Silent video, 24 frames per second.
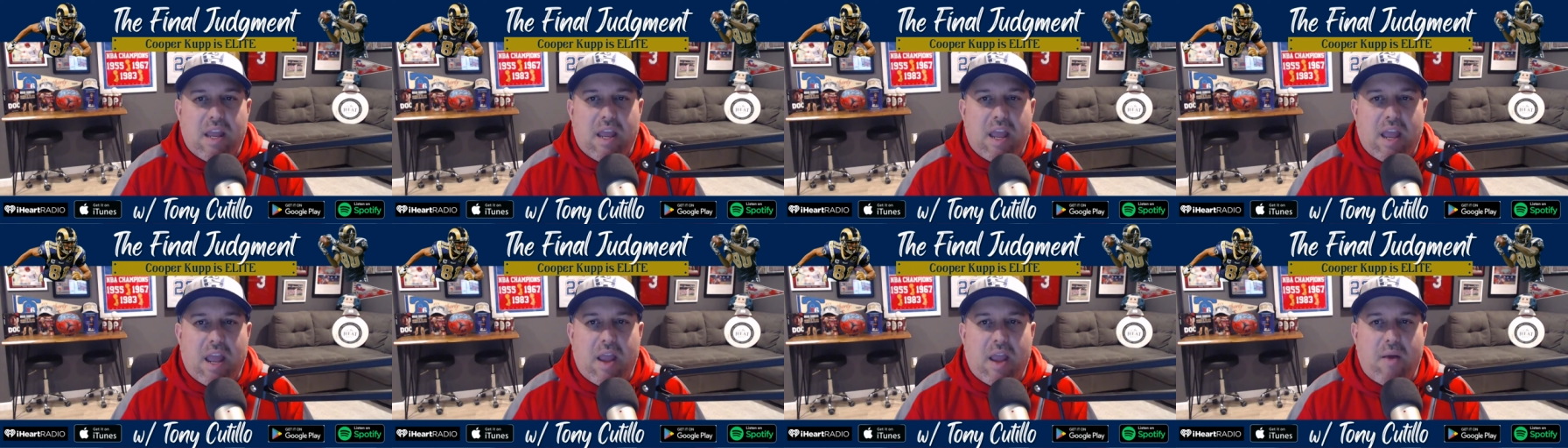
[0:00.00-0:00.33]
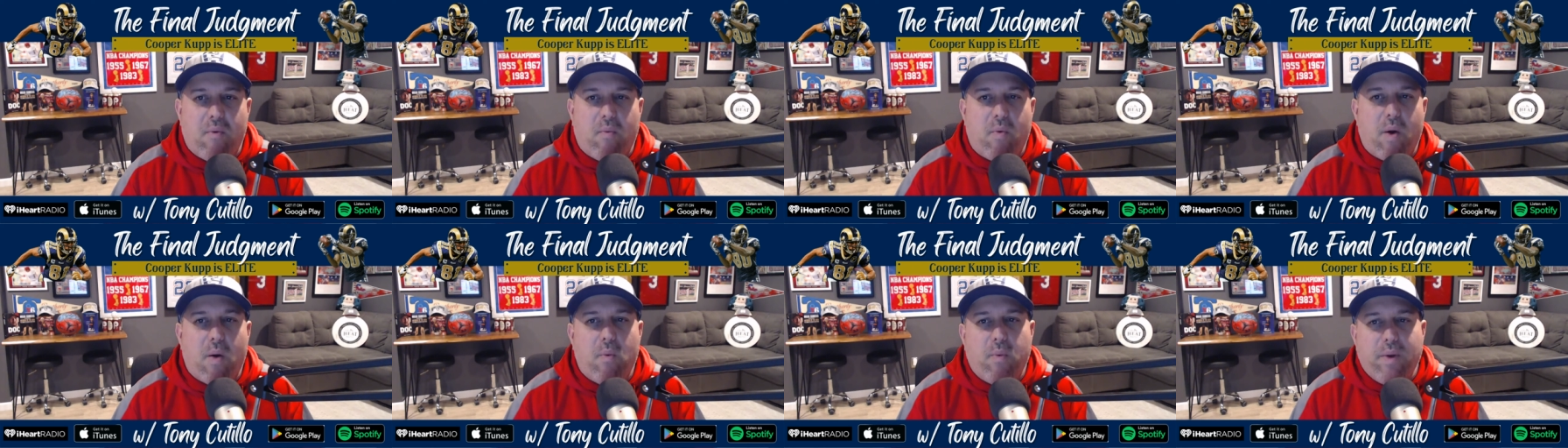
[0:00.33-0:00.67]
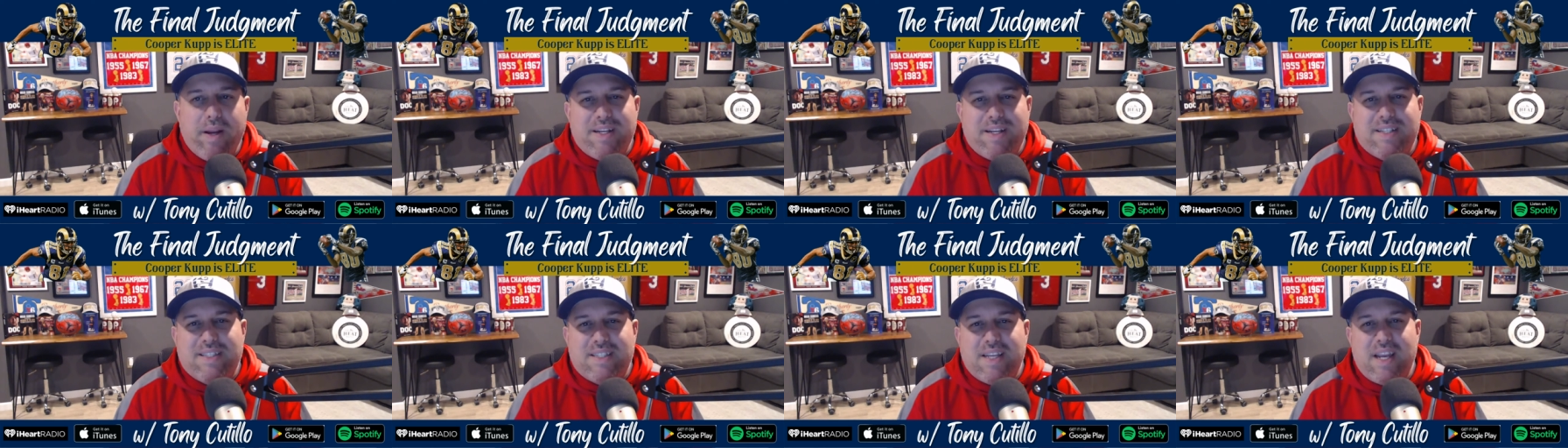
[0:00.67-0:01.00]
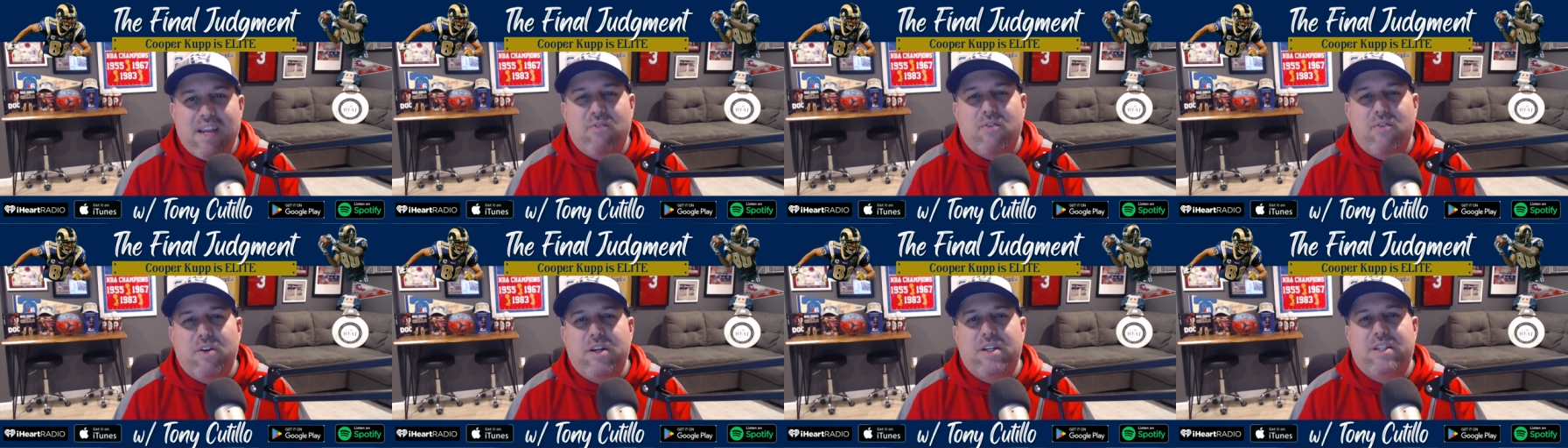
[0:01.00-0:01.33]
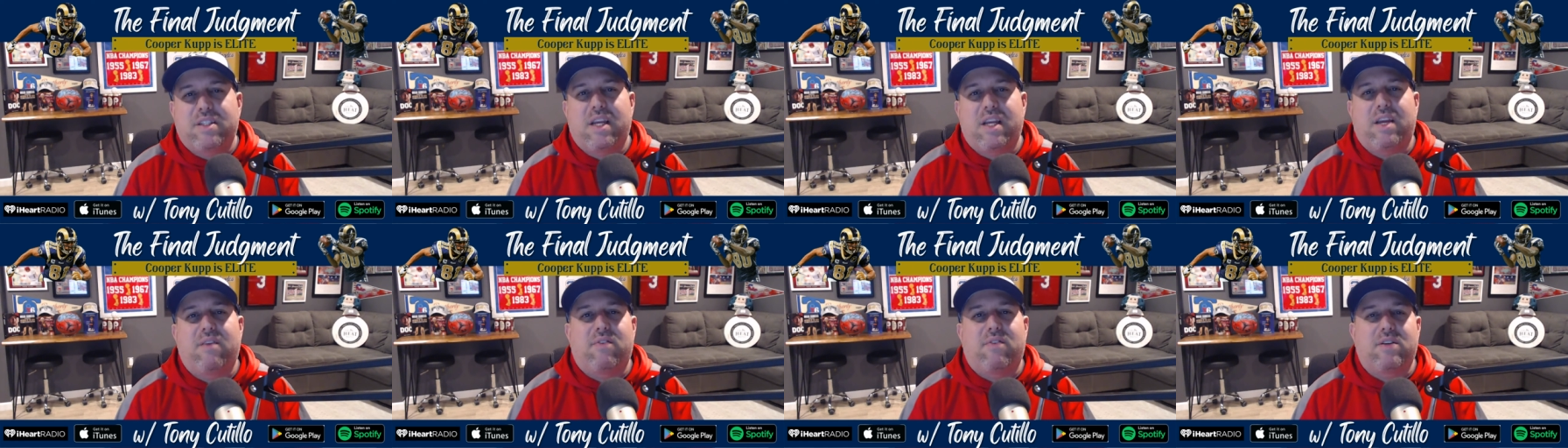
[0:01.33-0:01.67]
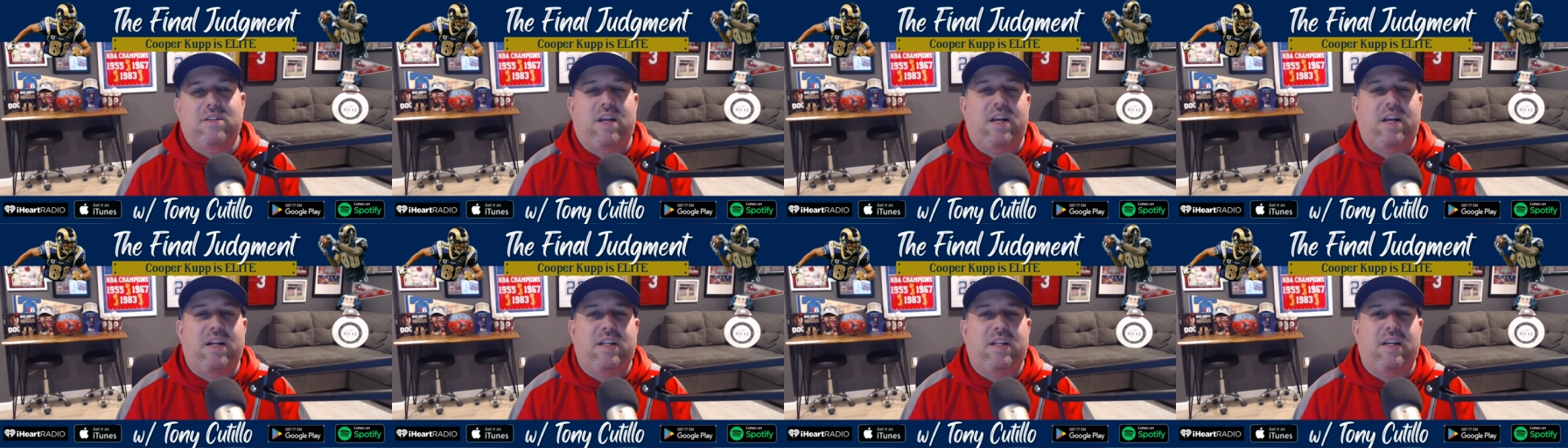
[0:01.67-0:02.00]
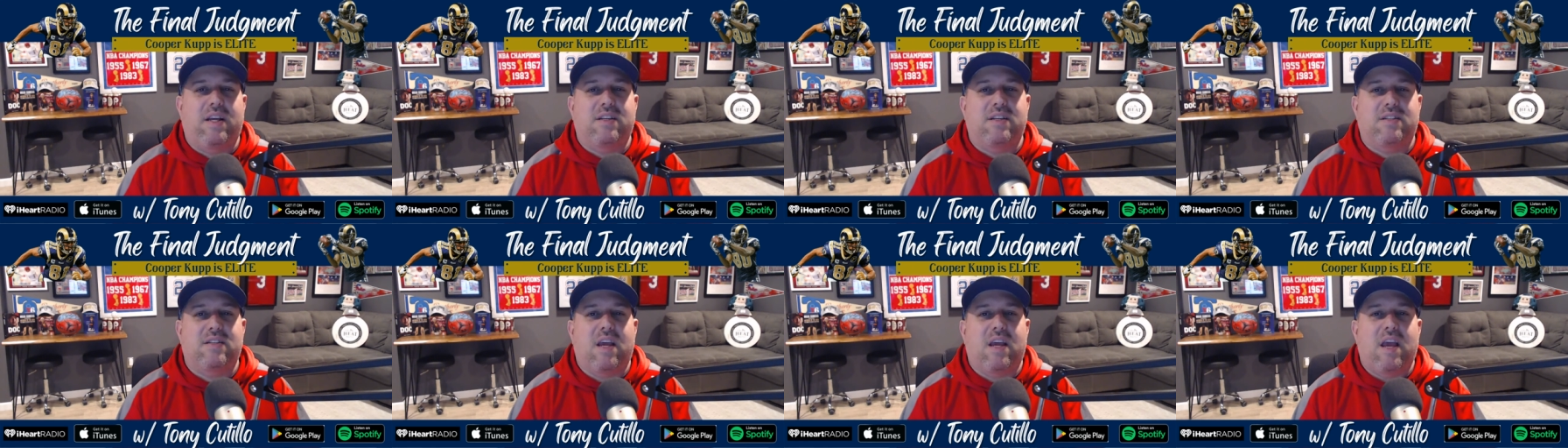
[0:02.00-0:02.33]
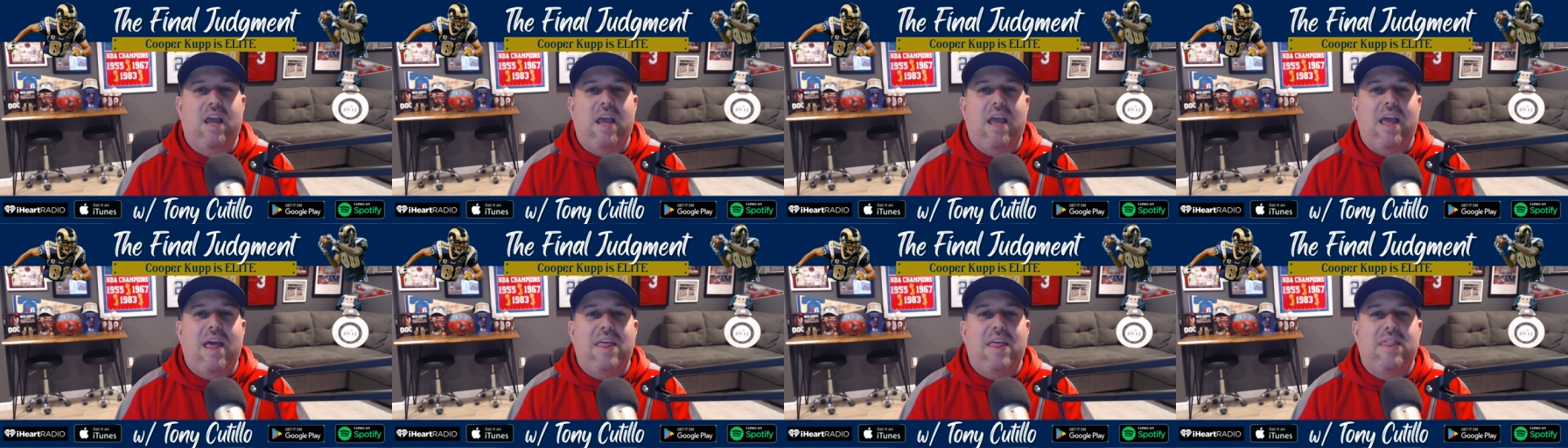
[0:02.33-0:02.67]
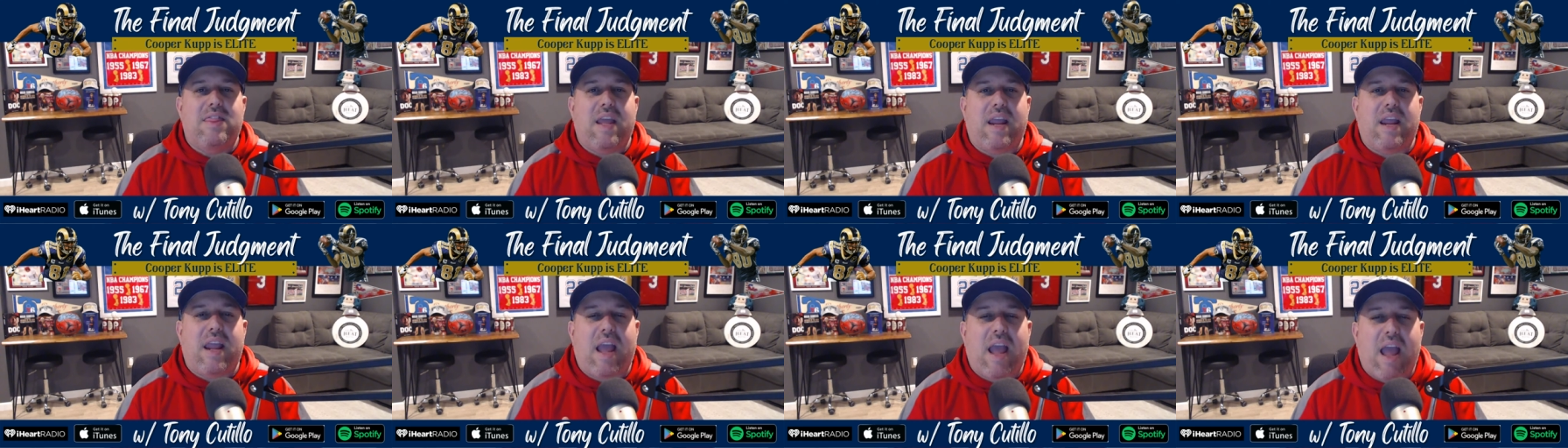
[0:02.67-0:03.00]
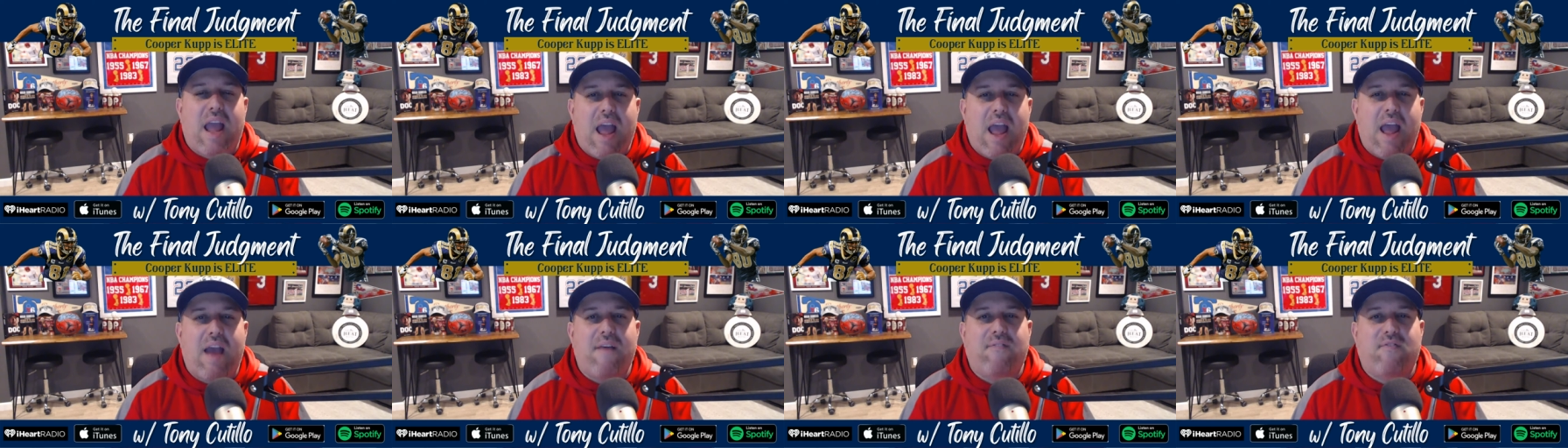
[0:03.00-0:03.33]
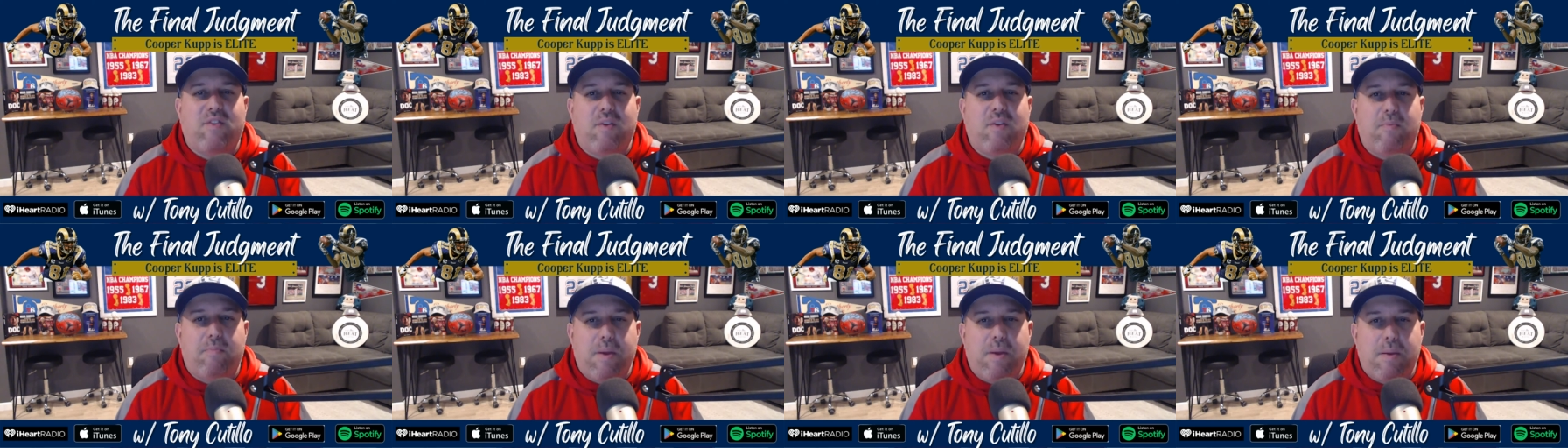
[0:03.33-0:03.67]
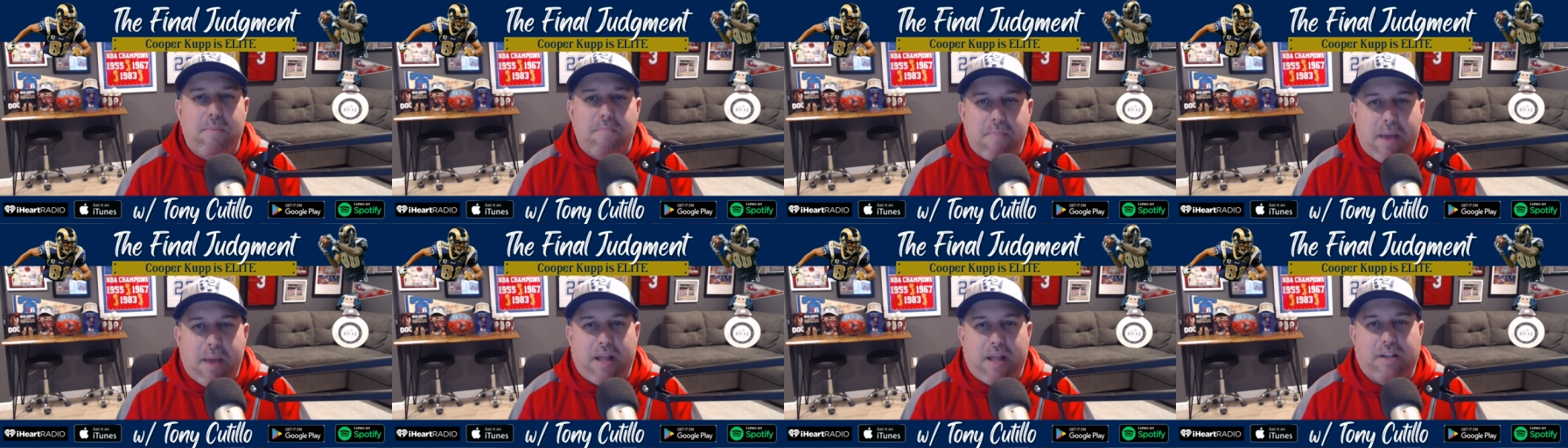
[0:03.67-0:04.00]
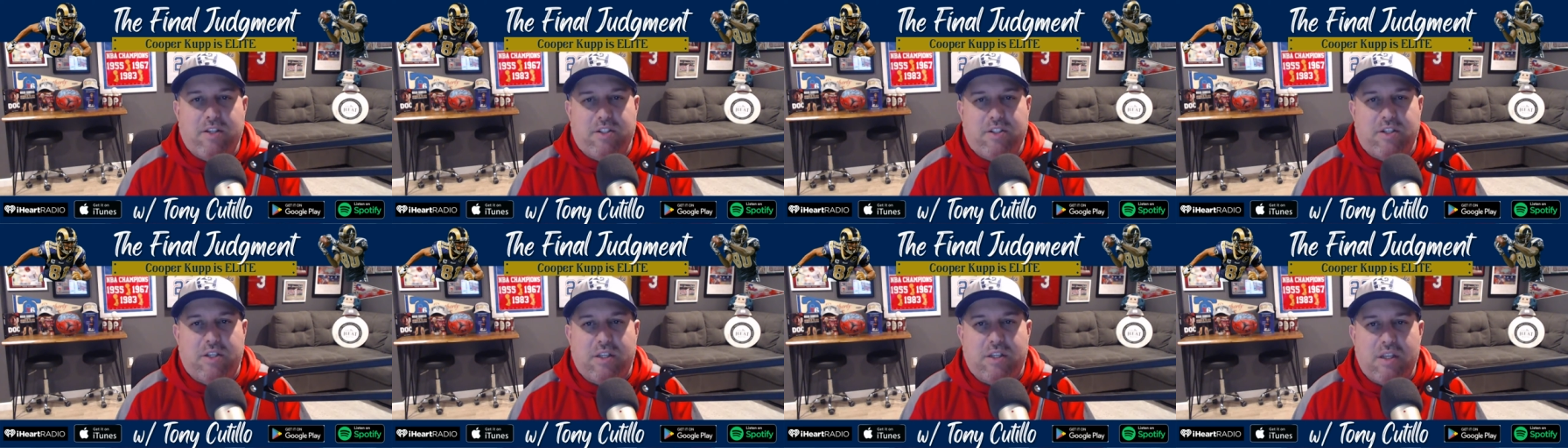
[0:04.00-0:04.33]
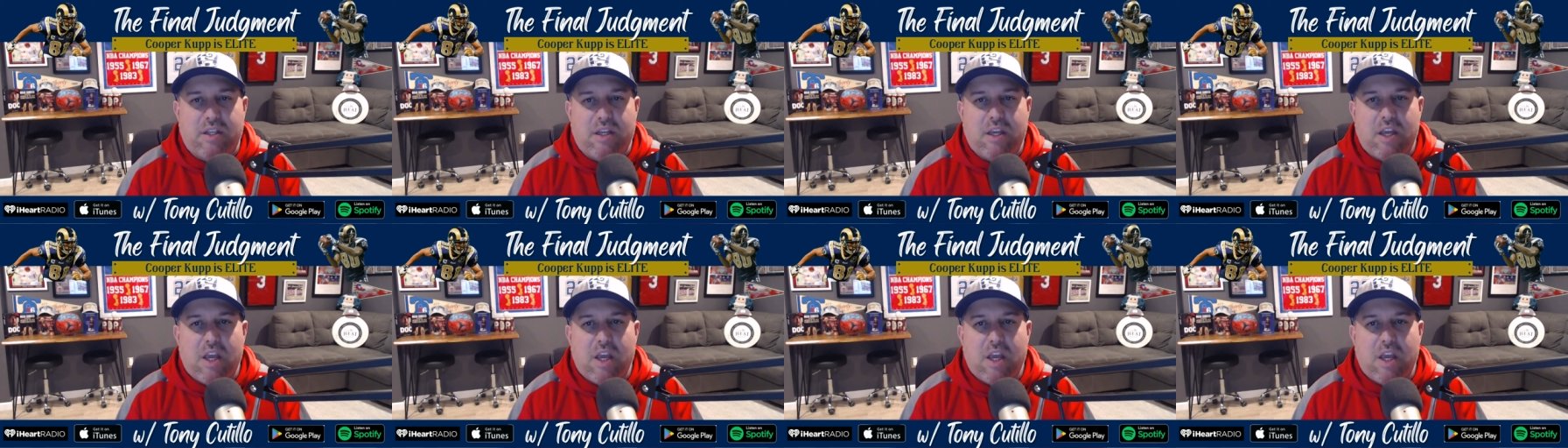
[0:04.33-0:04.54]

And when we see receivers like this, they have to be mentioned.